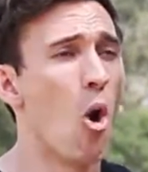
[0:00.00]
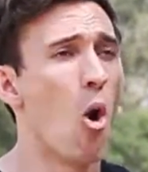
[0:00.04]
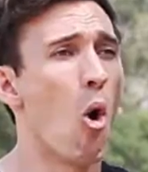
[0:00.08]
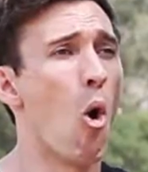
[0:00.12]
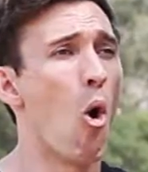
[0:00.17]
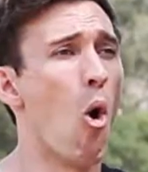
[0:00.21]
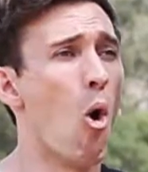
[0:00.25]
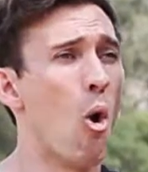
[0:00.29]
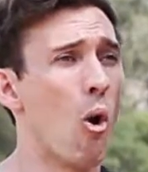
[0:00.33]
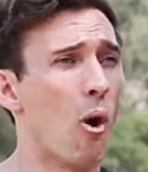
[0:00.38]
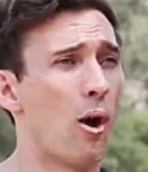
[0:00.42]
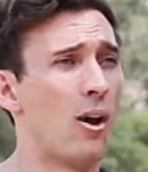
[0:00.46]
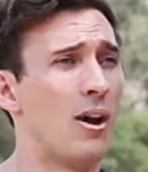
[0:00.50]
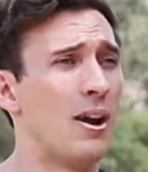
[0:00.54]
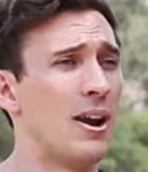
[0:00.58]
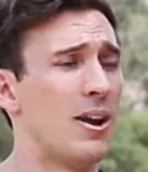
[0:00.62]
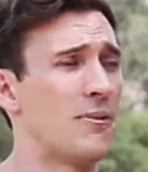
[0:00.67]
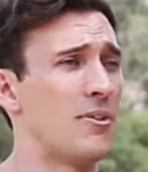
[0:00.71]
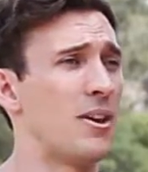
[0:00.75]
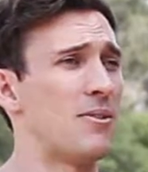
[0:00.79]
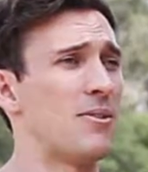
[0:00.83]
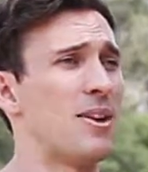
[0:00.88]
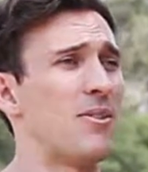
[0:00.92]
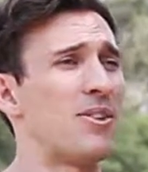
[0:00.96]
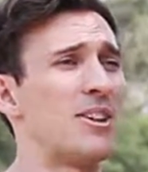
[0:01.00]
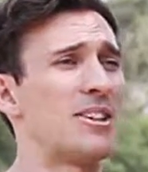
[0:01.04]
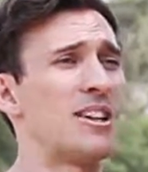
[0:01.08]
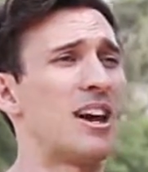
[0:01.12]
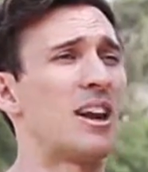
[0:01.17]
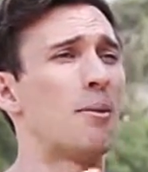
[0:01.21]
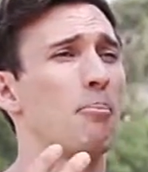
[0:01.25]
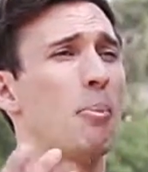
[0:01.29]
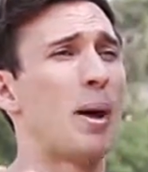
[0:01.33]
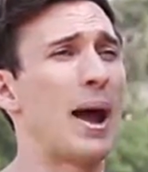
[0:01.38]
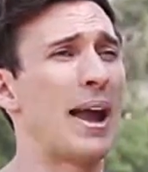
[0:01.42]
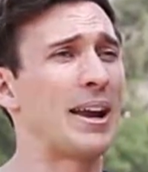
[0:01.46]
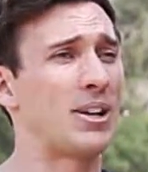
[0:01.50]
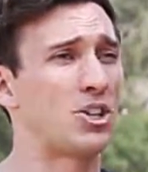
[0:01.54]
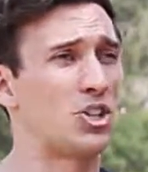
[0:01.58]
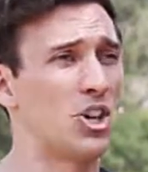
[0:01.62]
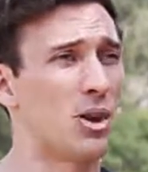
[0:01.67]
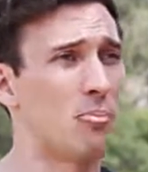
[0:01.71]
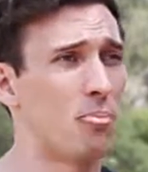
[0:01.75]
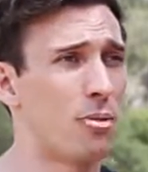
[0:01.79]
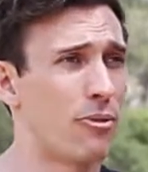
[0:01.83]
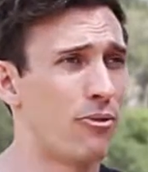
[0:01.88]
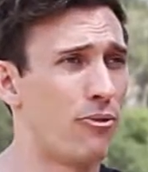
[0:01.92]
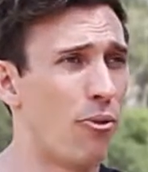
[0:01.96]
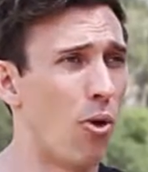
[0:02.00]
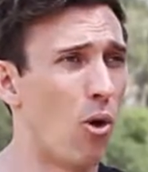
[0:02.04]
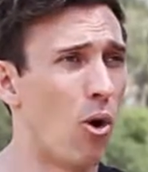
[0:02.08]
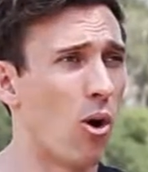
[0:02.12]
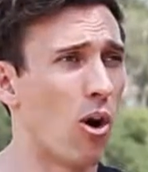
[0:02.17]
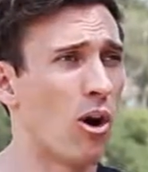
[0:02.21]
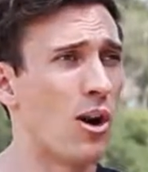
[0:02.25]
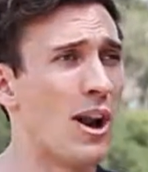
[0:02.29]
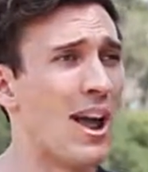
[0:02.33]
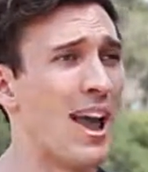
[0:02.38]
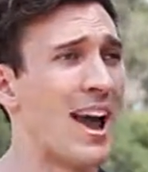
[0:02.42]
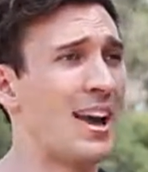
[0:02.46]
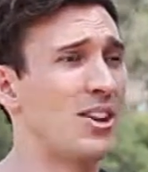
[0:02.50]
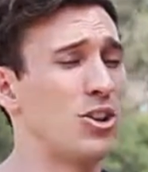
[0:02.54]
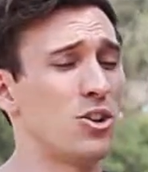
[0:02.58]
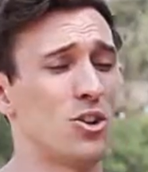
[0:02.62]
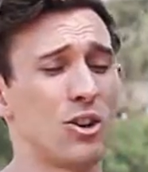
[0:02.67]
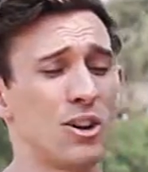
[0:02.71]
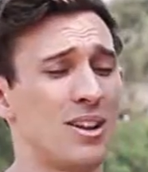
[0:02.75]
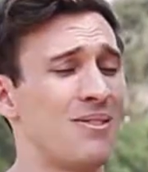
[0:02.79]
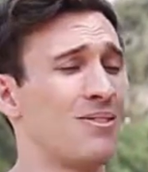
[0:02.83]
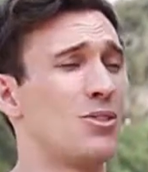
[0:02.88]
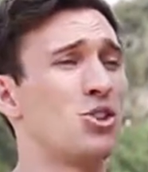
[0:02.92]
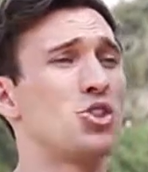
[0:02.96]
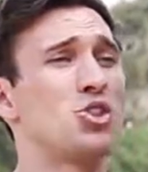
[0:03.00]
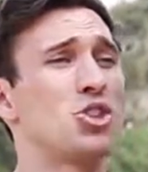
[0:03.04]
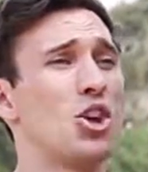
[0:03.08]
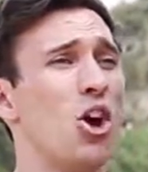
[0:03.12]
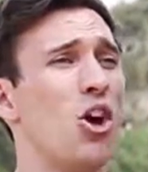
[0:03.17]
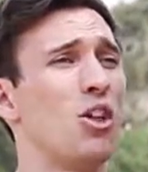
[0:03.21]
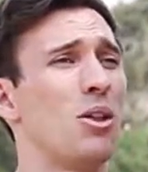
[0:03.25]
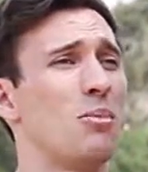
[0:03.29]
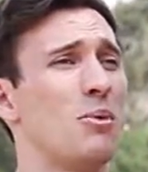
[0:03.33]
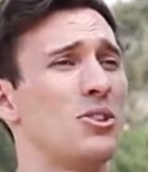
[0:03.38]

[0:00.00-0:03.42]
Or if they've never done a pike jump before and you don't even show them,